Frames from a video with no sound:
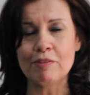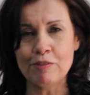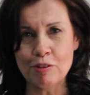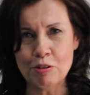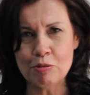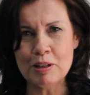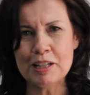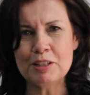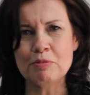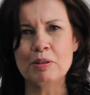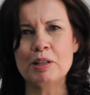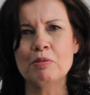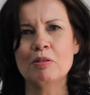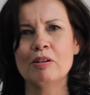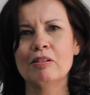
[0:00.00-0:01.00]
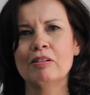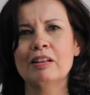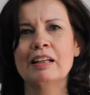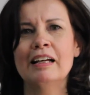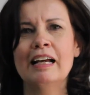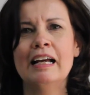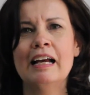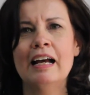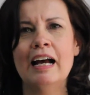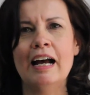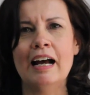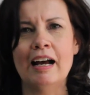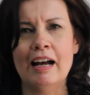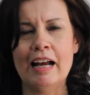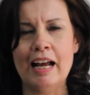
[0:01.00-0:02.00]
forward, we will
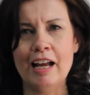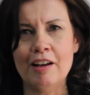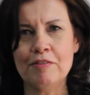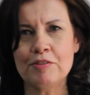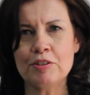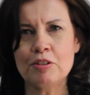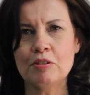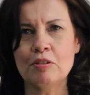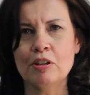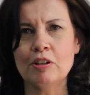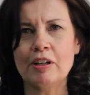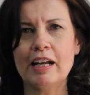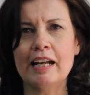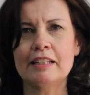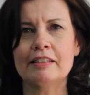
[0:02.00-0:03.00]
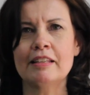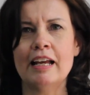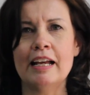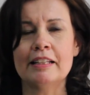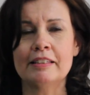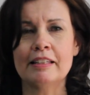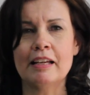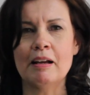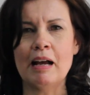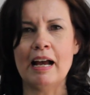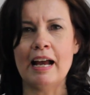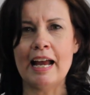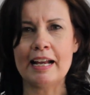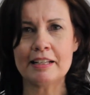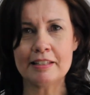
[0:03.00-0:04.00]
have to look at
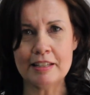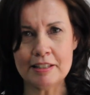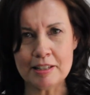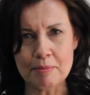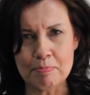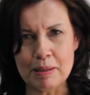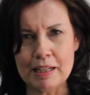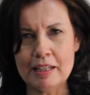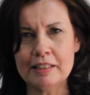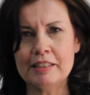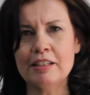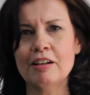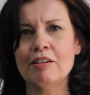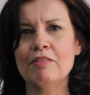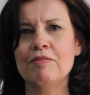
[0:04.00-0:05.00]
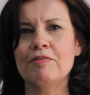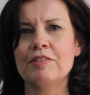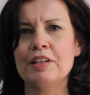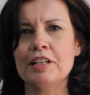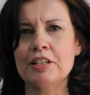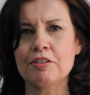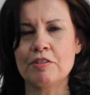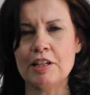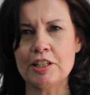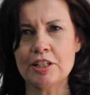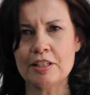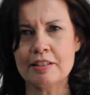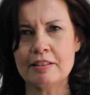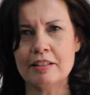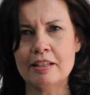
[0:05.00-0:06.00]
accessibility of these
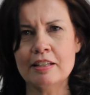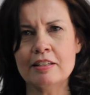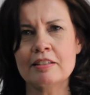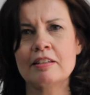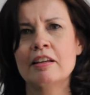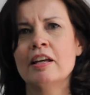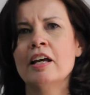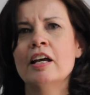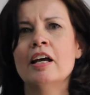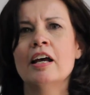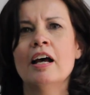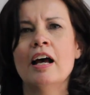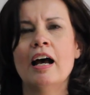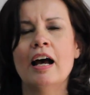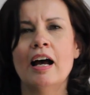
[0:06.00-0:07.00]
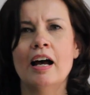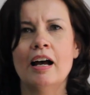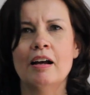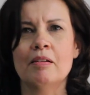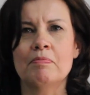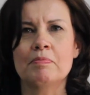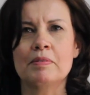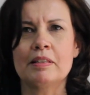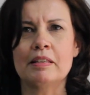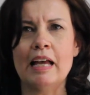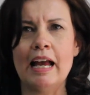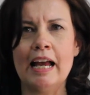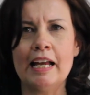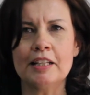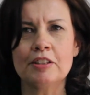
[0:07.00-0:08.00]
registers
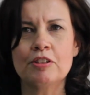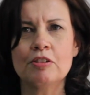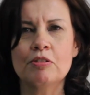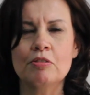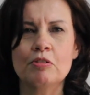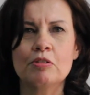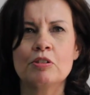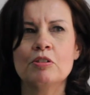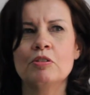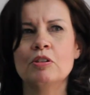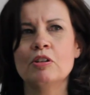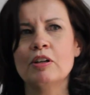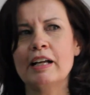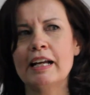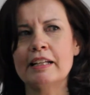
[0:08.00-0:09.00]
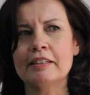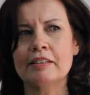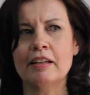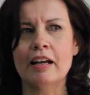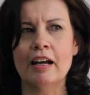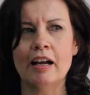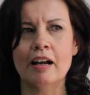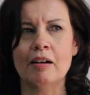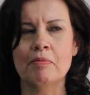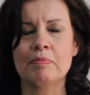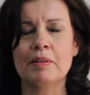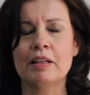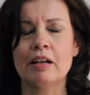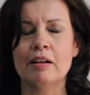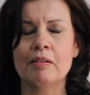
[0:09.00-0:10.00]
and to look at
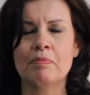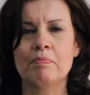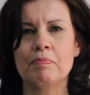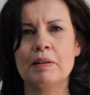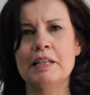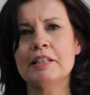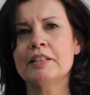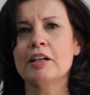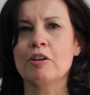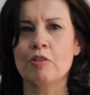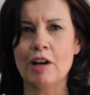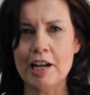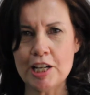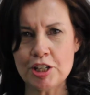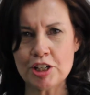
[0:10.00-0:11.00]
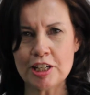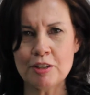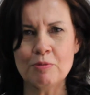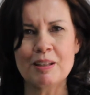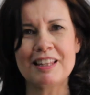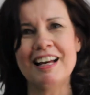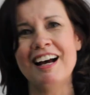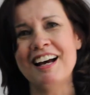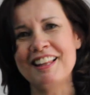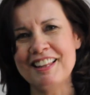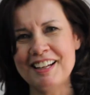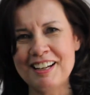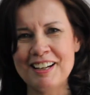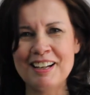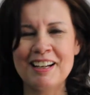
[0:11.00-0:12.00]
the integration with
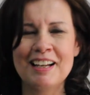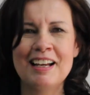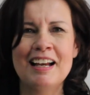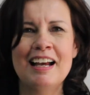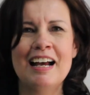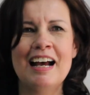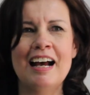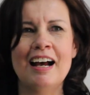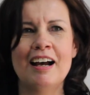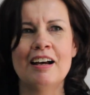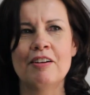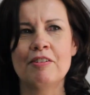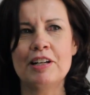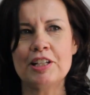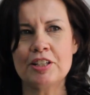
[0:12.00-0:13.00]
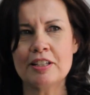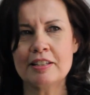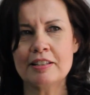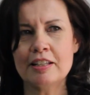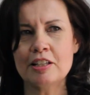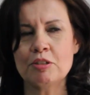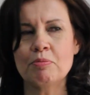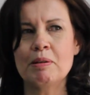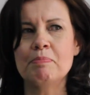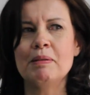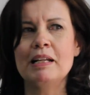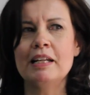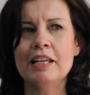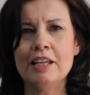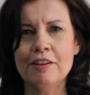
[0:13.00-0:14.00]
other registers. We
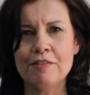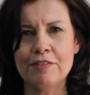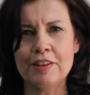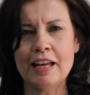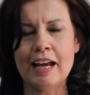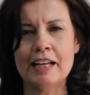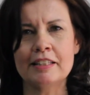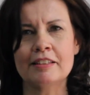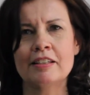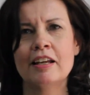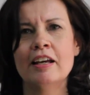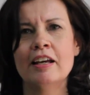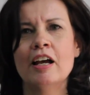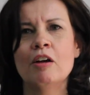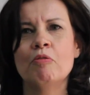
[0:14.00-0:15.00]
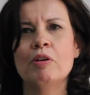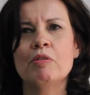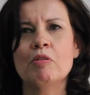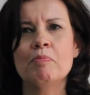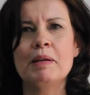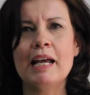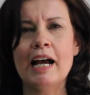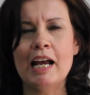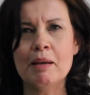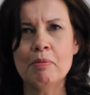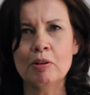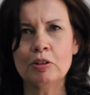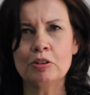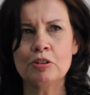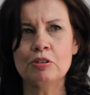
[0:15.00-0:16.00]
believe that we will be
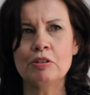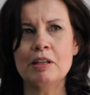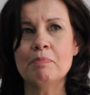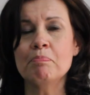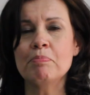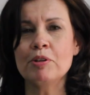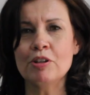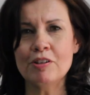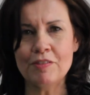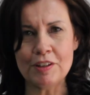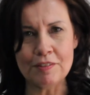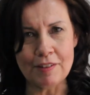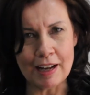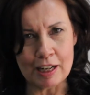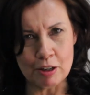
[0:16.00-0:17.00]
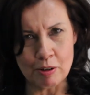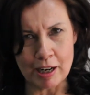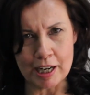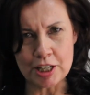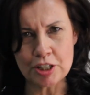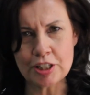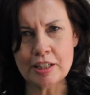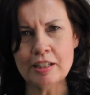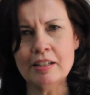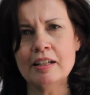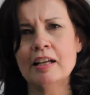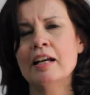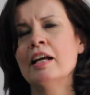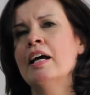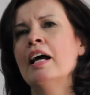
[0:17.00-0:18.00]
able to improve
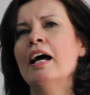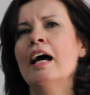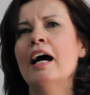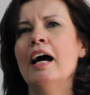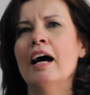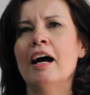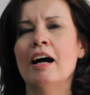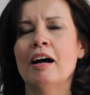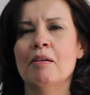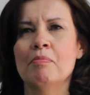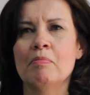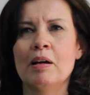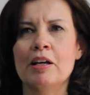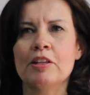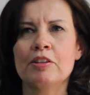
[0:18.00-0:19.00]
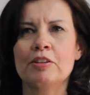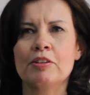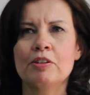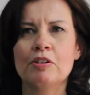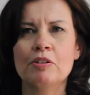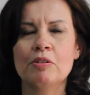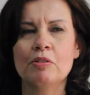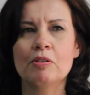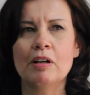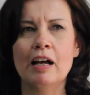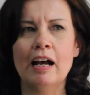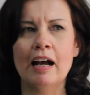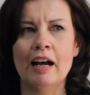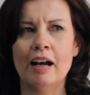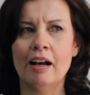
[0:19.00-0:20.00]
evaluation through
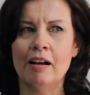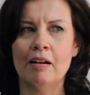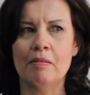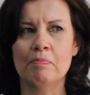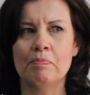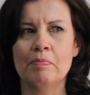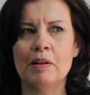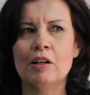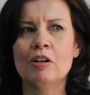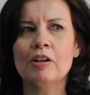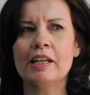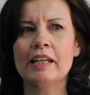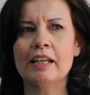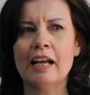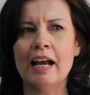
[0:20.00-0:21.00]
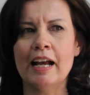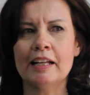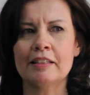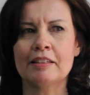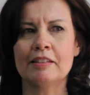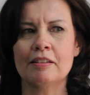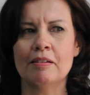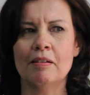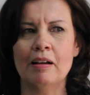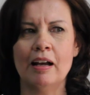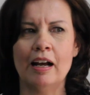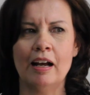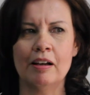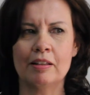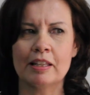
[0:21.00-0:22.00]
looking at
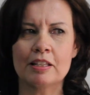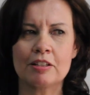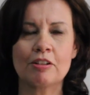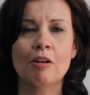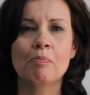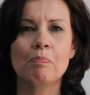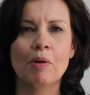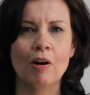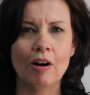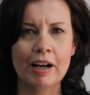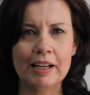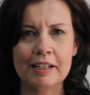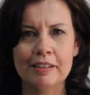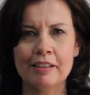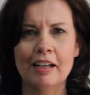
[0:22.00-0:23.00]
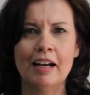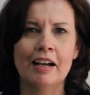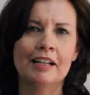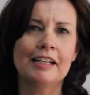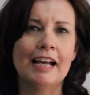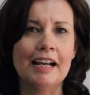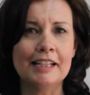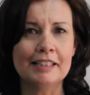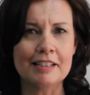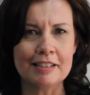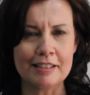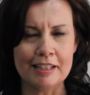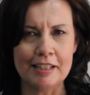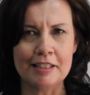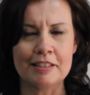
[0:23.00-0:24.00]
this combined data
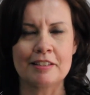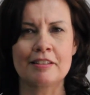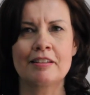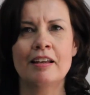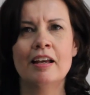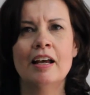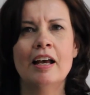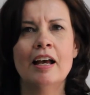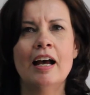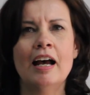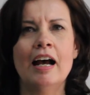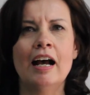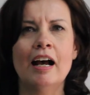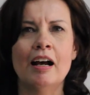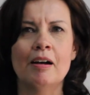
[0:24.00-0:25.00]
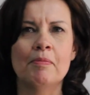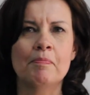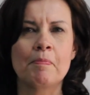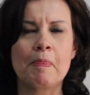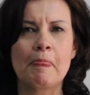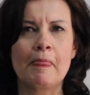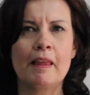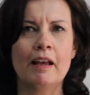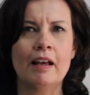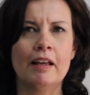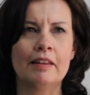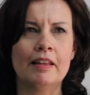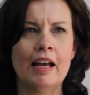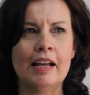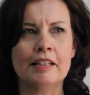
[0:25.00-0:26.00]
sets.
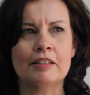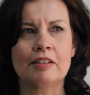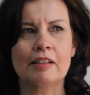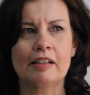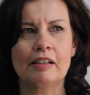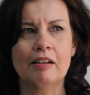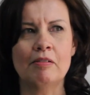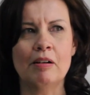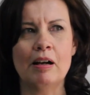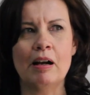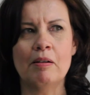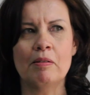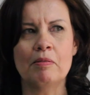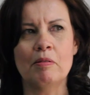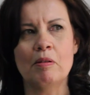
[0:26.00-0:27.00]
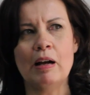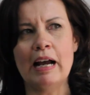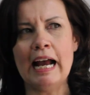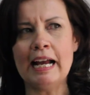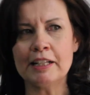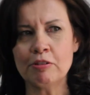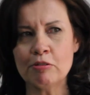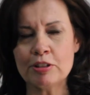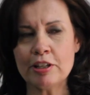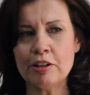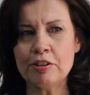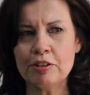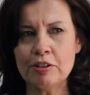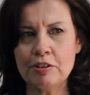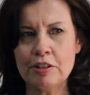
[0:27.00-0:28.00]
And also
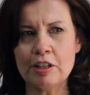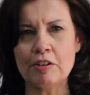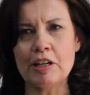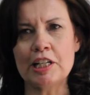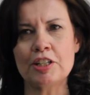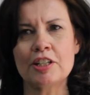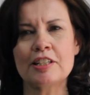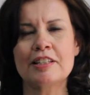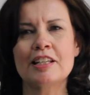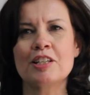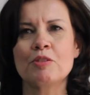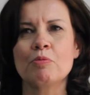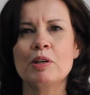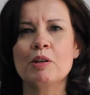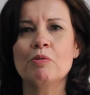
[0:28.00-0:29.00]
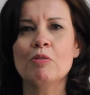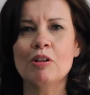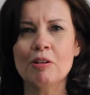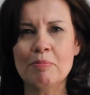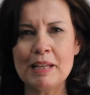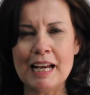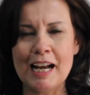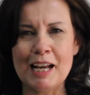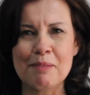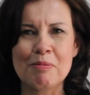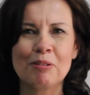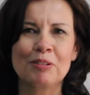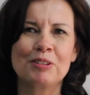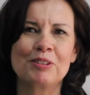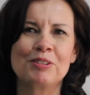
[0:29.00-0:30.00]
through the registers, we will be
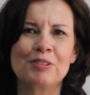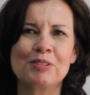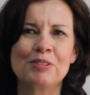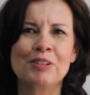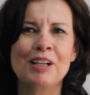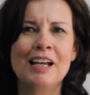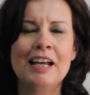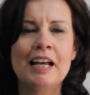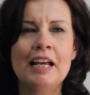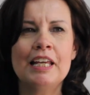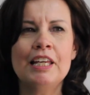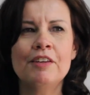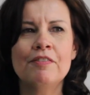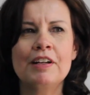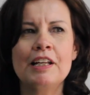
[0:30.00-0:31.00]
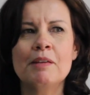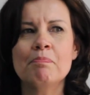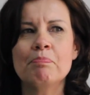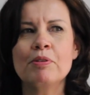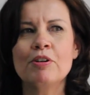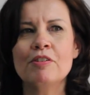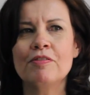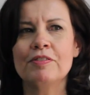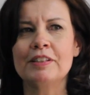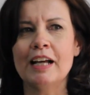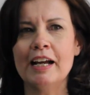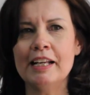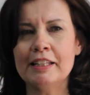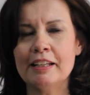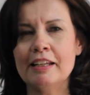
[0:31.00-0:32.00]
able to even improve
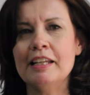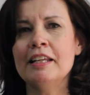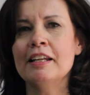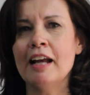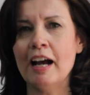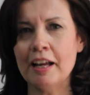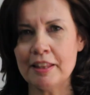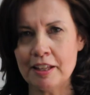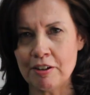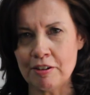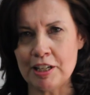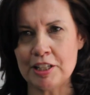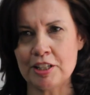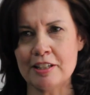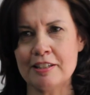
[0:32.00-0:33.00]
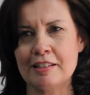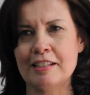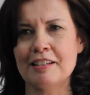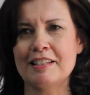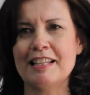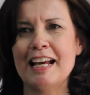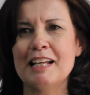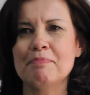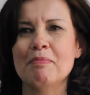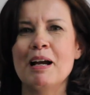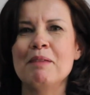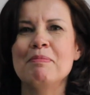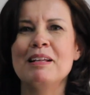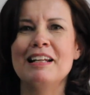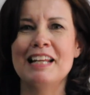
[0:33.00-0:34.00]
data in other registers that
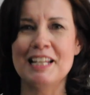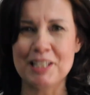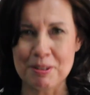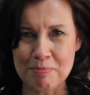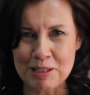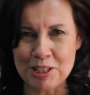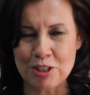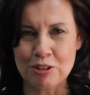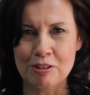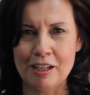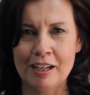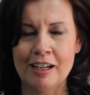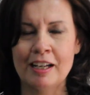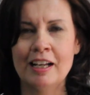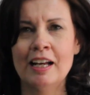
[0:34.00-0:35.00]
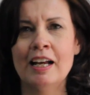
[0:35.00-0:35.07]
may be less mature.